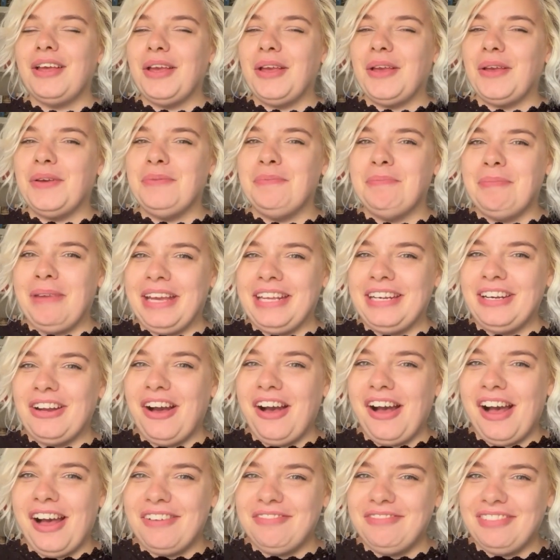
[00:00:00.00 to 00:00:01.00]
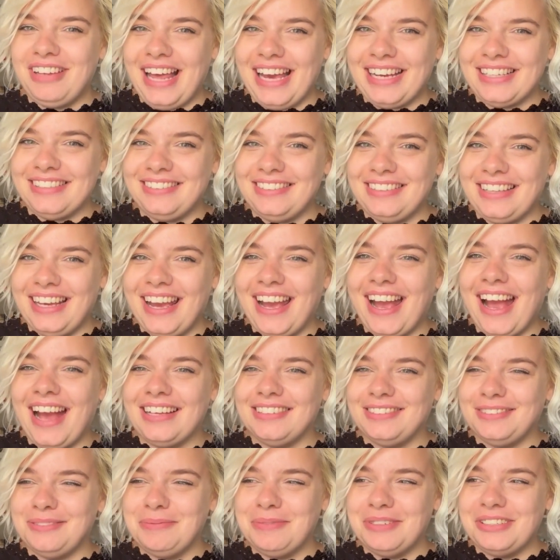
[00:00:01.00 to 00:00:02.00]
who may not have liked it
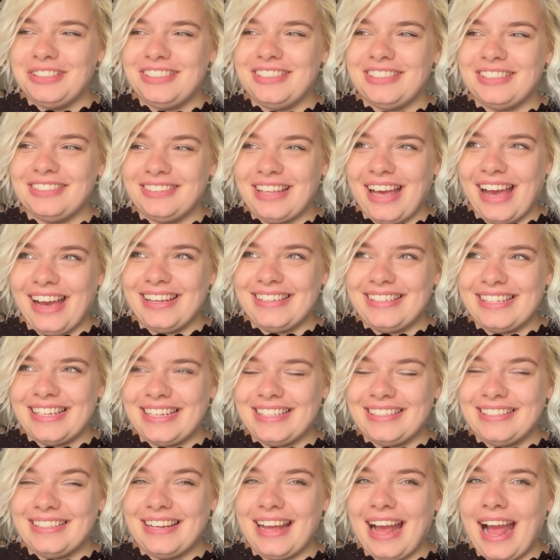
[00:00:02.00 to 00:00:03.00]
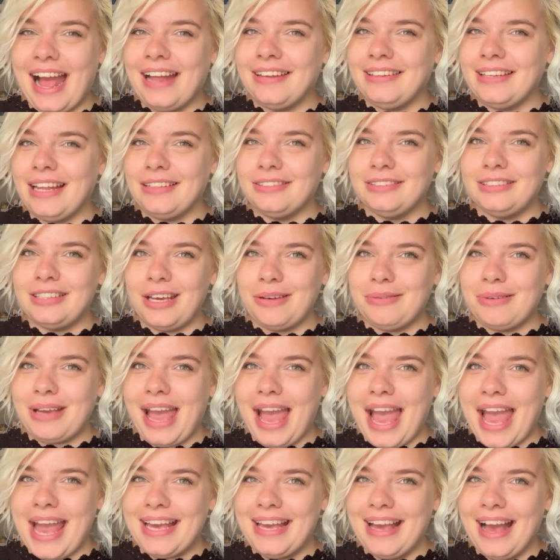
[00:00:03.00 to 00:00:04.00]
as much as I did, and that's
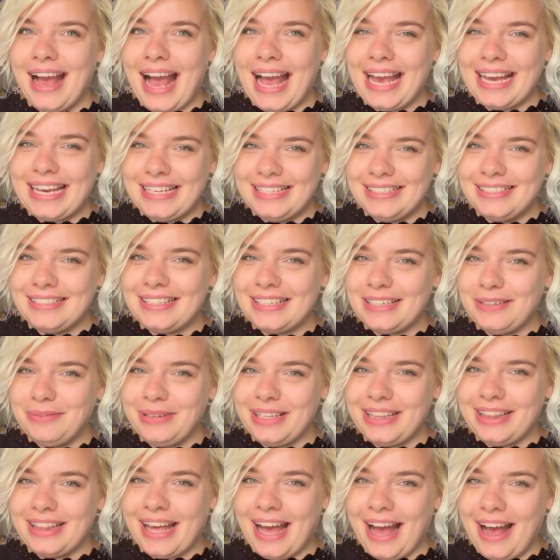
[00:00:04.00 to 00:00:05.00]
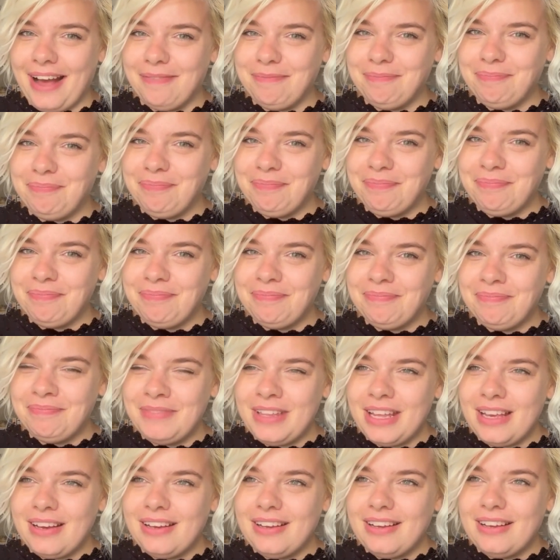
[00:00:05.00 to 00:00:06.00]
okay. I can deal with that.
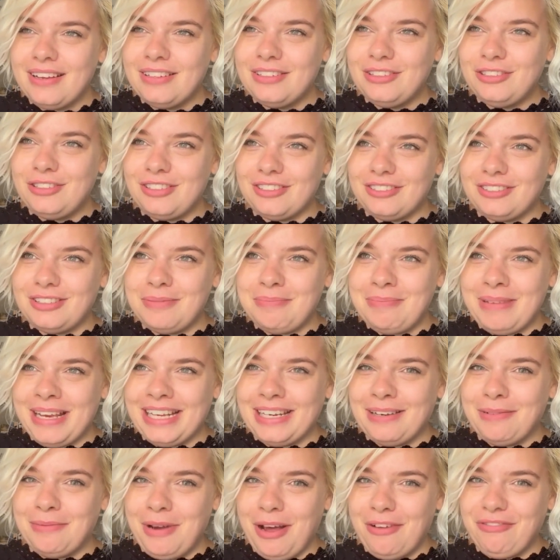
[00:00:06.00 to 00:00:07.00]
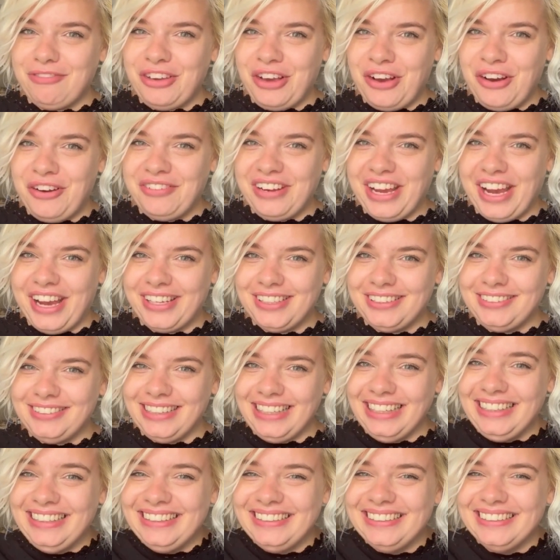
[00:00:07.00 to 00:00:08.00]
Doesn't mean I'm not furious.
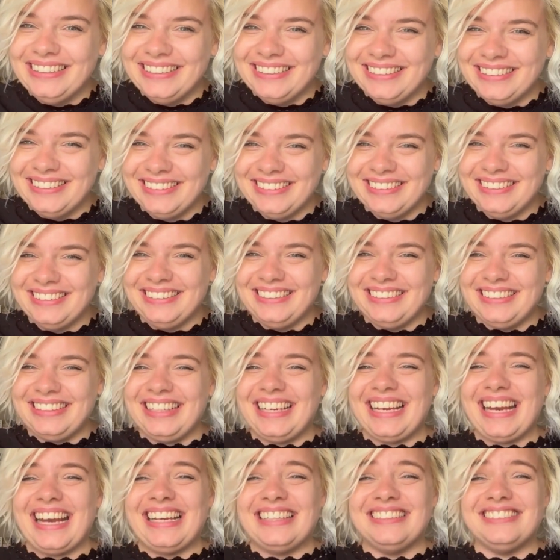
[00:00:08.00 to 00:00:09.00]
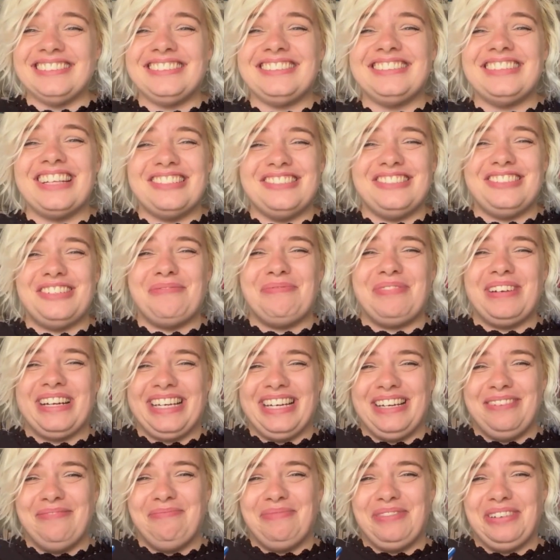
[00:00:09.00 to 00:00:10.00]
It's such a
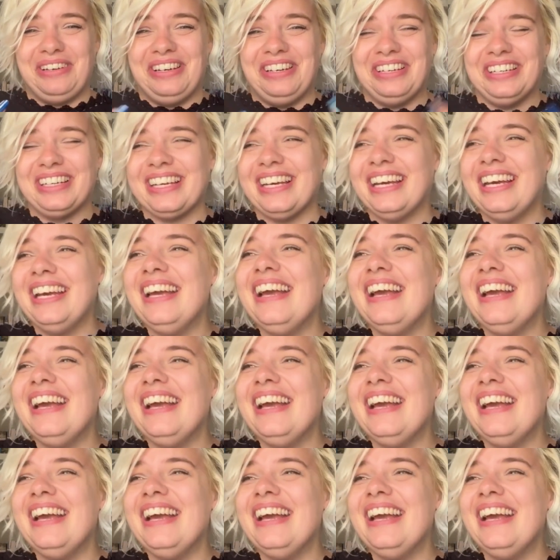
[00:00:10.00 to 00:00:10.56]
brilliant book.